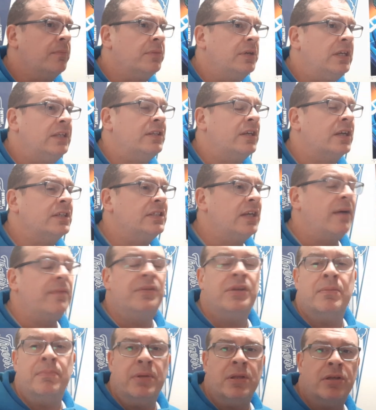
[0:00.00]
he does have
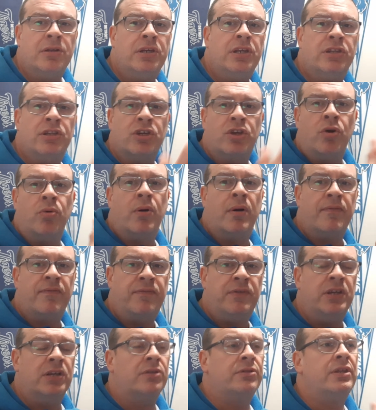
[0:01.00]
the ability to go
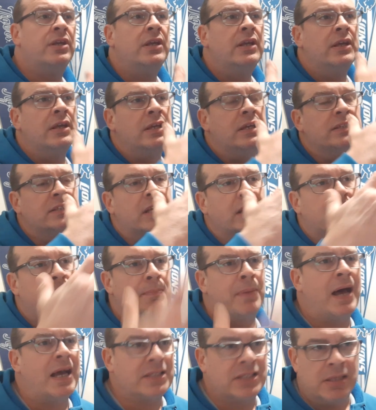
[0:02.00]
upfield. He's got the
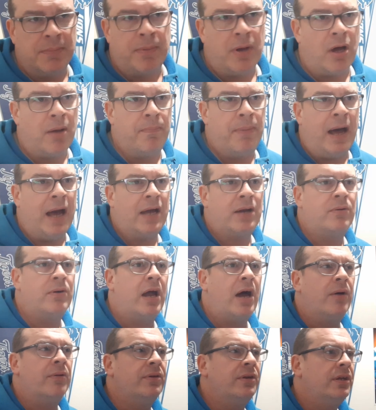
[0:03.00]
basketball
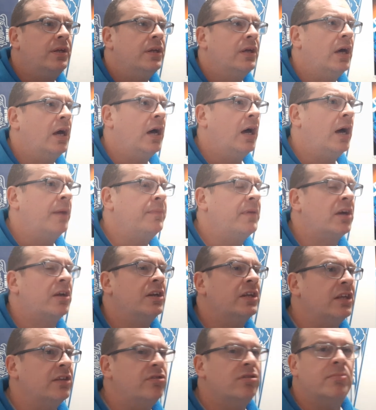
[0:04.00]
background. I'm not going
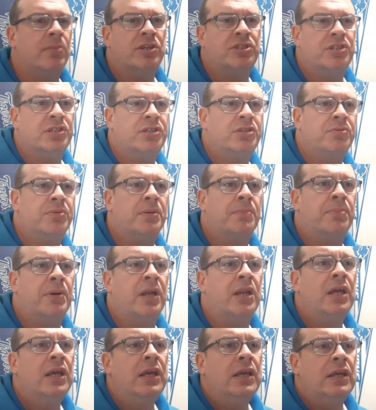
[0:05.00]
to get too much into it,
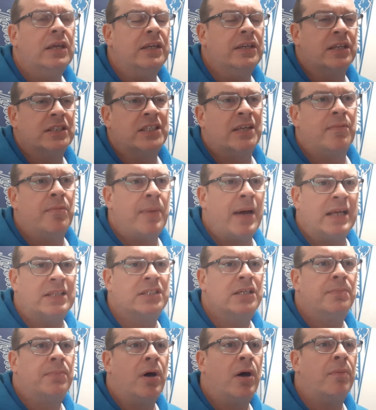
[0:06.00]
but he does have a
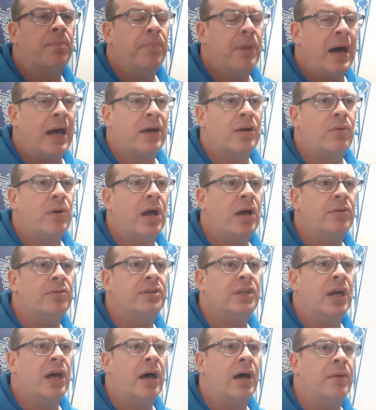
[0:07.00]
basketball
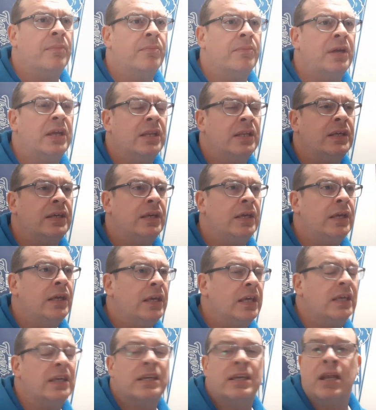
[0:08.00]
background, and
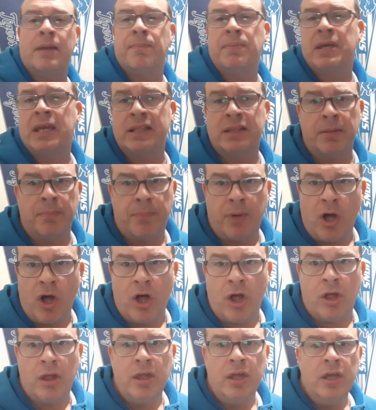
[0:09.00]
he can get up and get the
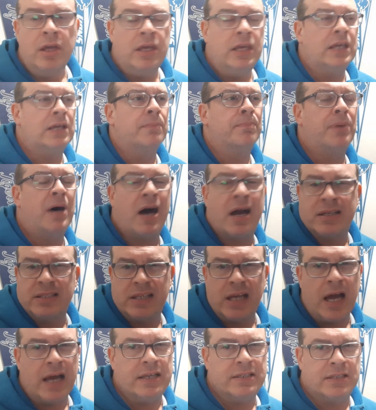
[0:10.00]
ball. He can box
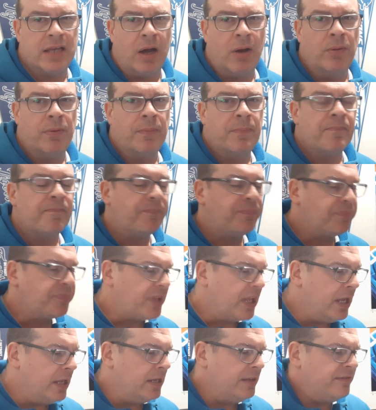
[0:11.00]
guys out,
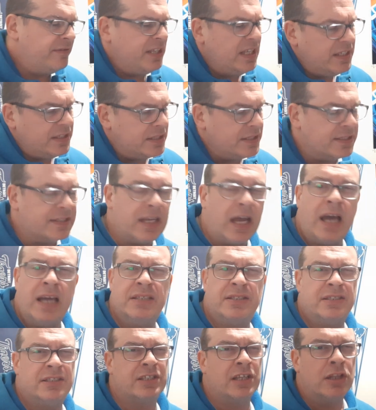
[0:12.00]
and he's decent
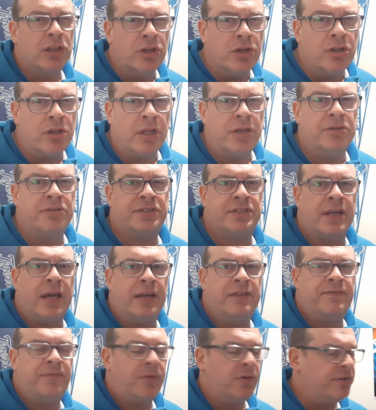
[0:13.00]
size. He's a little
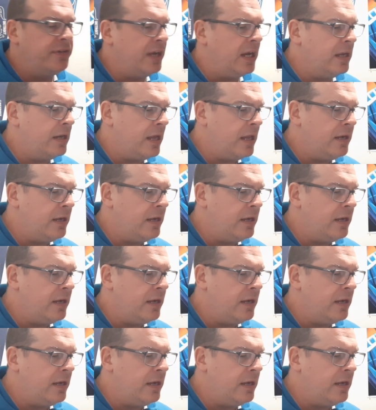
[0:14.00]
undersized for a tight